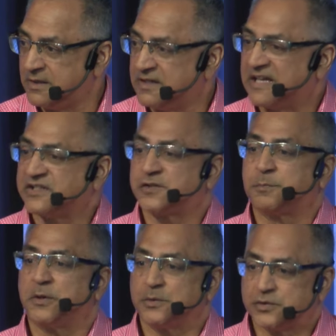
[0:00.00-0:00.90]
that
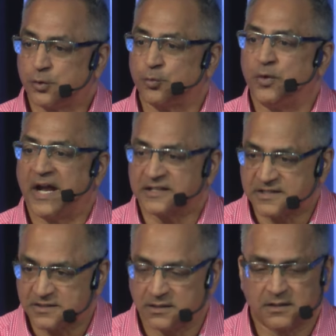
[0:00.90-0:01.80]
spiritual
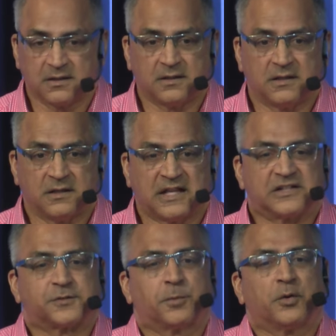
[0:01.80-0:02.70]
rest,
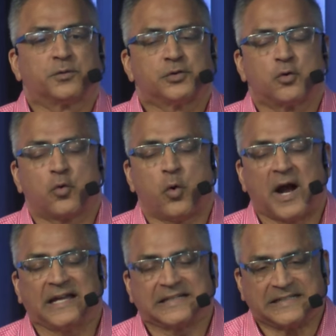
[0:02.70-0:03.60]
that spiritual
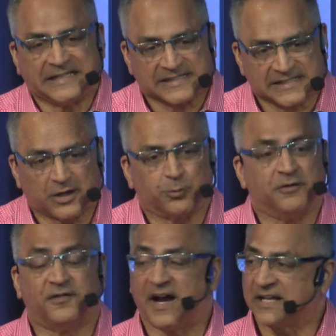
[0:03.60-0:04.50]
quietness that
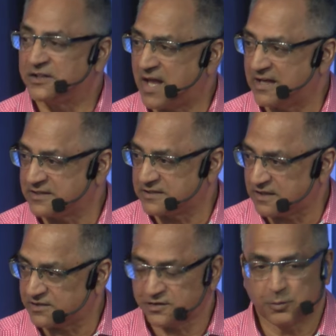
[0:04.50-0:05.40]
revitalizes
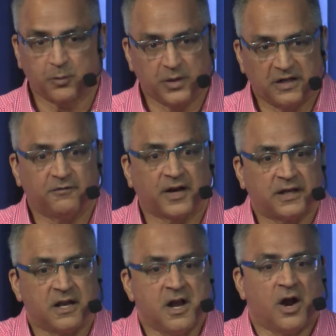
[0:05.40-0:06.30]
us when we
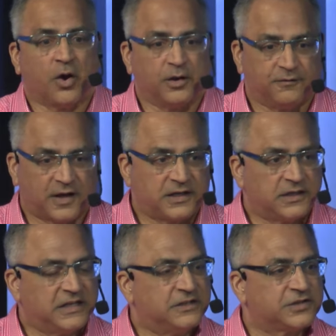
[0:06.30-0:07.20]
invite are
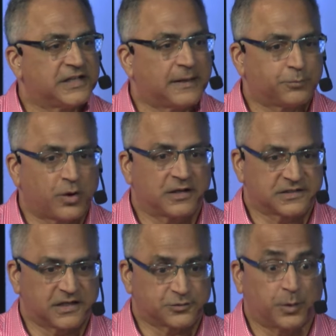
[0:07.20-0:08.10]
invited into that
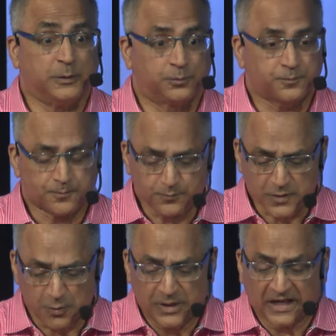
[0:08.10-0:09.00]
process. When you,
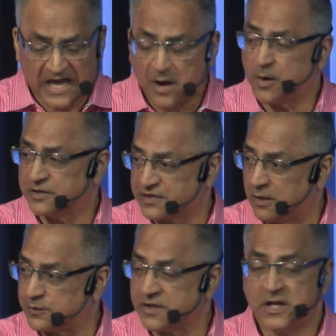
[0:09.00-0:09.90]
we allow
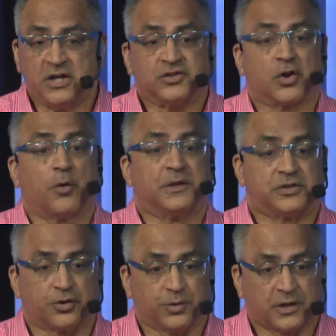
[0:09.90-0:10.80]
ourselves to go
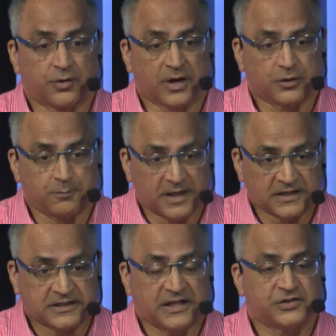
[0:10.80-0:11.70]
into gr- greater
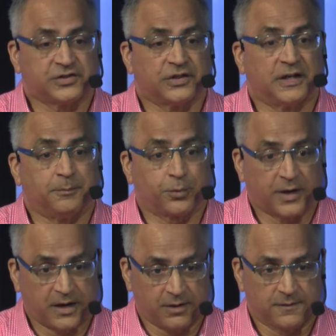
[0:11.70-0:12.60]
meditation and
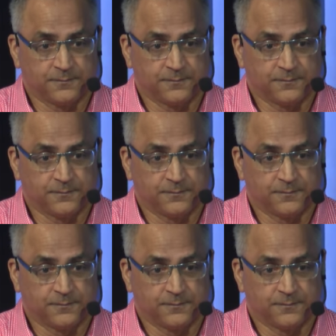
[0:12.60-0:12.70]
prayer.